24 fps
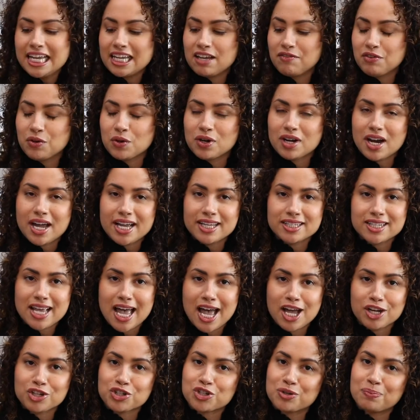give you a nice
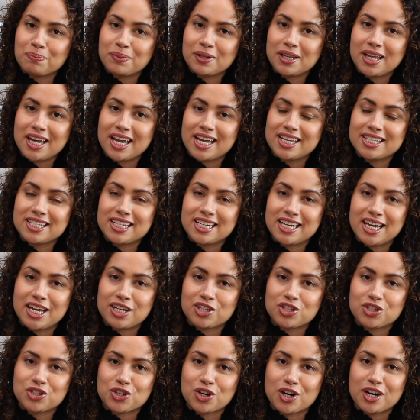action plan to
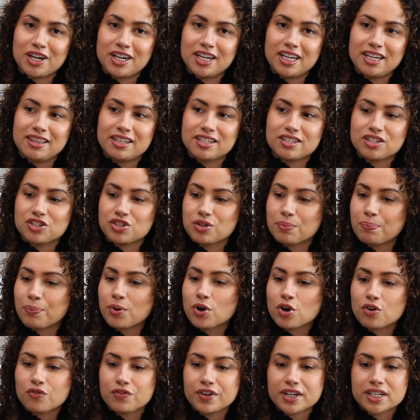get started. This is the
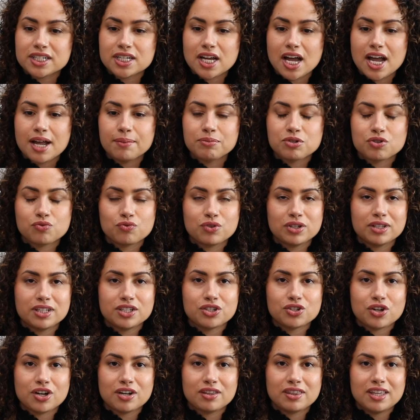perfect time to really
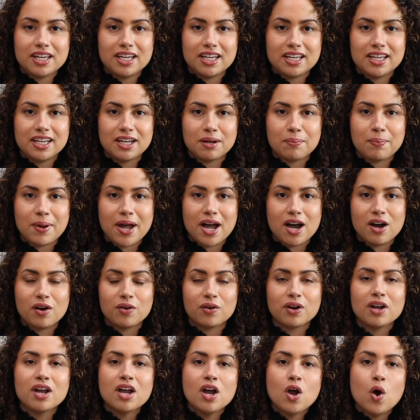start thinking
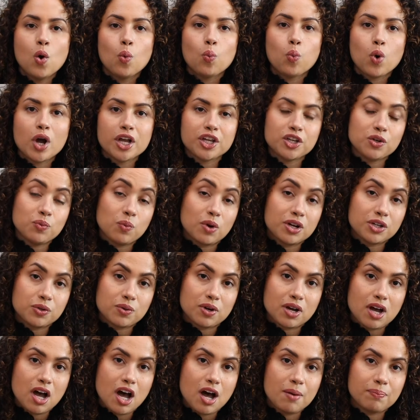about what you want to
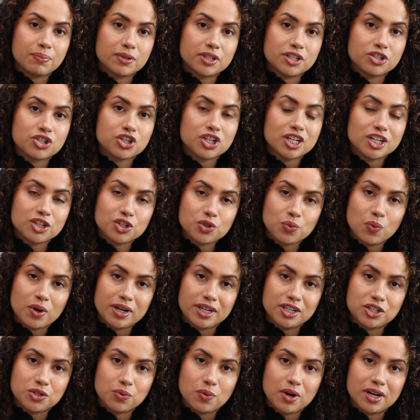accomplish in
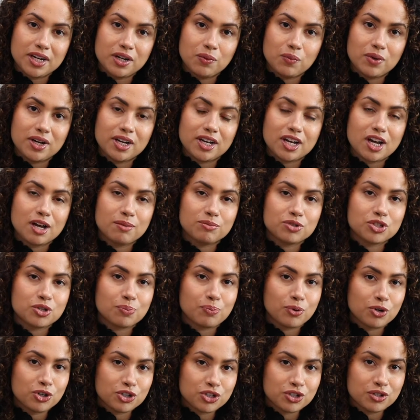2020 when it comes to
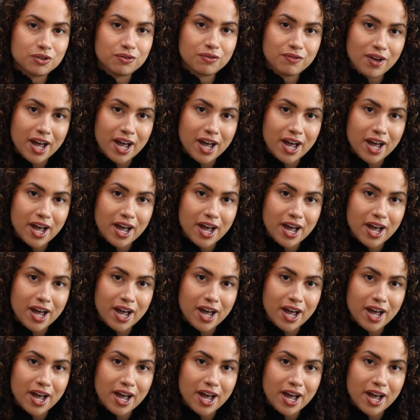personal